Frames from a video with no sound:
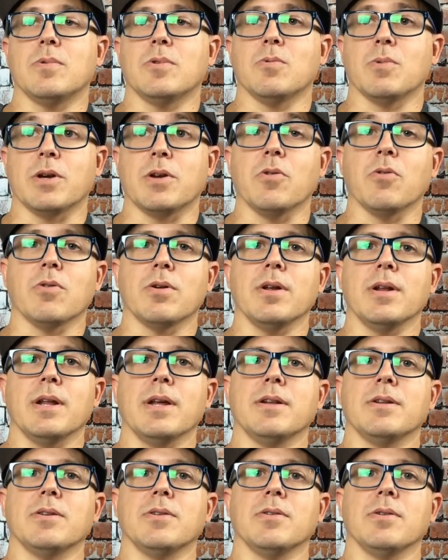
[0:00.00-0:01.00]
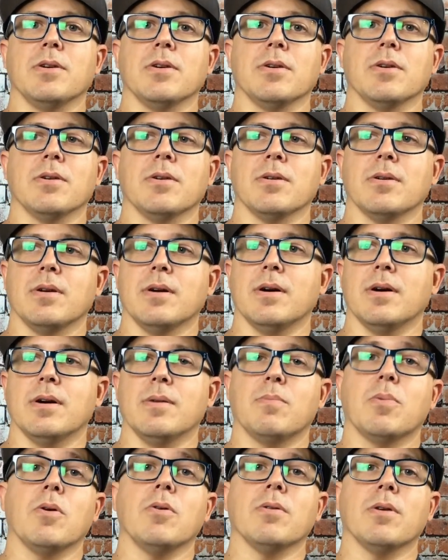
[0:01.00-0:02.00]
recruited into your
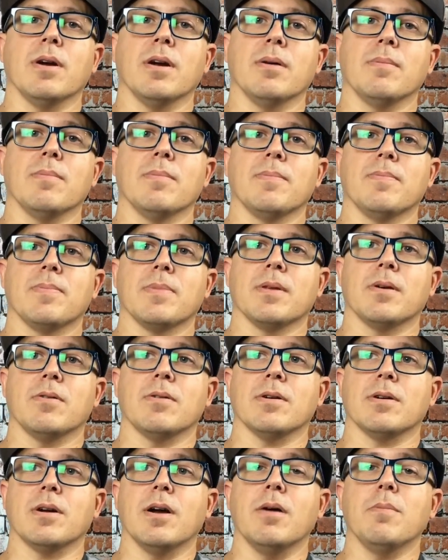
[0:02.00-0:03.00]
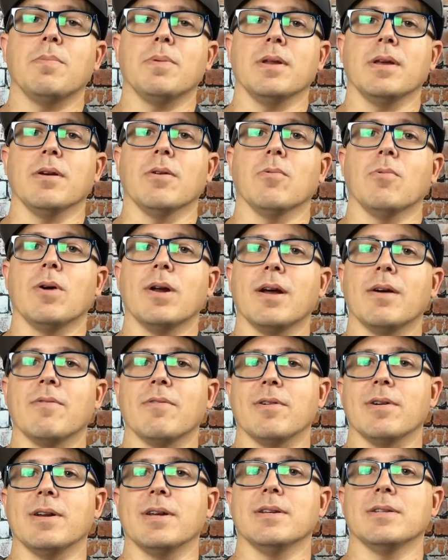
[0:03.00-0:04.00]
program or company or
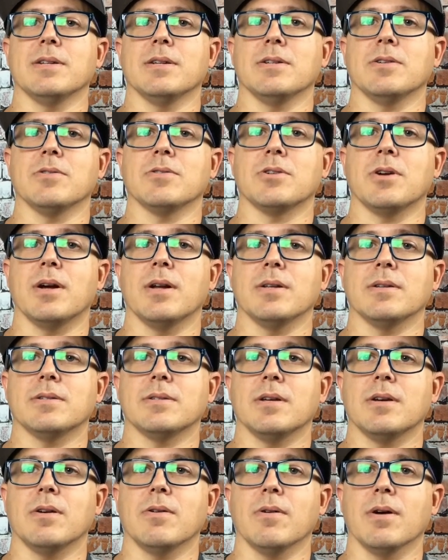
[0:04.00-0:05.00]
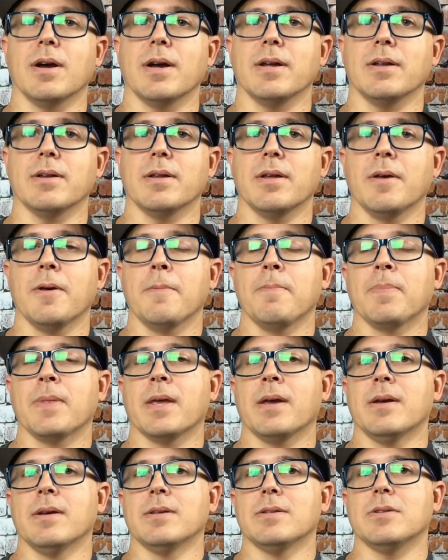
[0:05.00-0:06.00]
whatever it is that you're trying to sell, right?
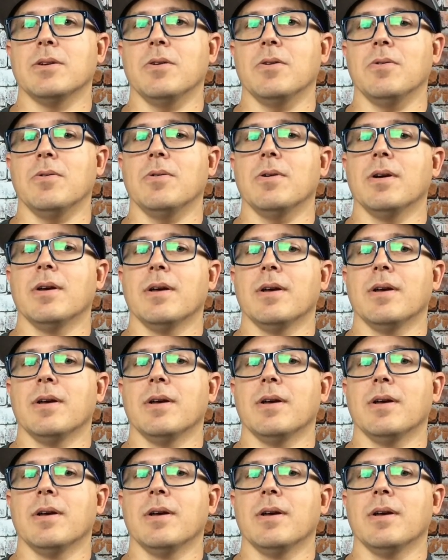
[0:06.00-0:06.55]
So